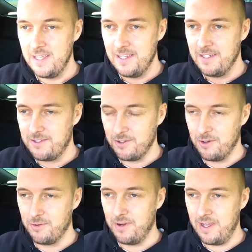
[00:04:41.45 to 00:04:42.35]
So
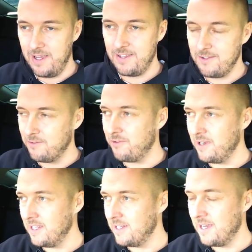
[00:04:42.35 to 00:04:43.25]
as of right
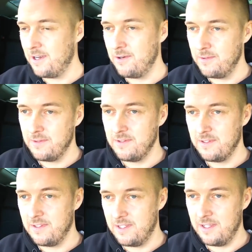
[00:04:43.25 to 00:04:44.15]
now,
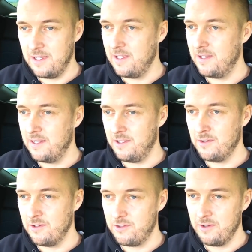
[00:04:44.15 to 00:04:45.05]
the
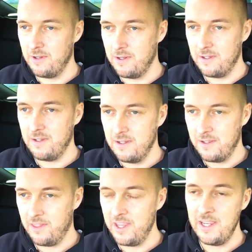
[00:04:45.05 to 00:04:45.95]
usual
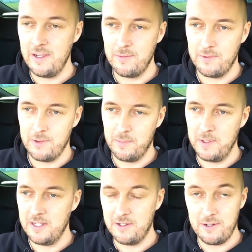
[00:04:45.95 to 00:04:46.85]
thing would be
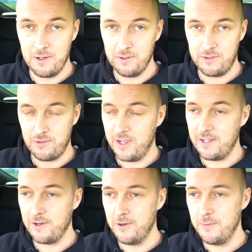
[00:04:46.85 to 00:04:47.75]
to go straight
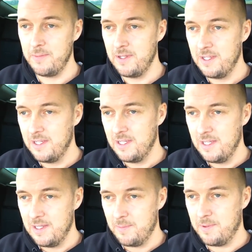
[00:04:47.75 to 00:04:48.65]
home.
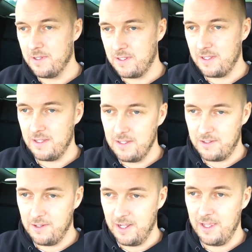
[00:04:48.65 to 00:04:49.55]
But
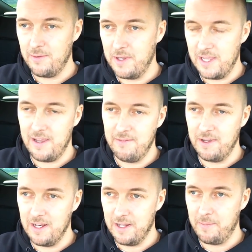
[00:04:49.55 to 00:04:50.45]
today we have a
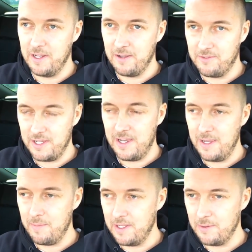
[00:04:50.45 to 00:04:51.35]
little bit of time,
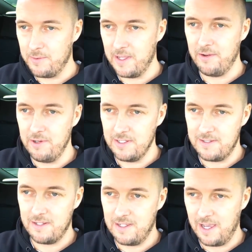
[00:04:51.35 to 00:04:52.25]
and the weather is
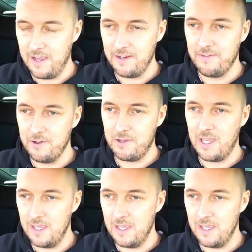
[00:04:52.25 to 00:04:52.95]
kind of okay,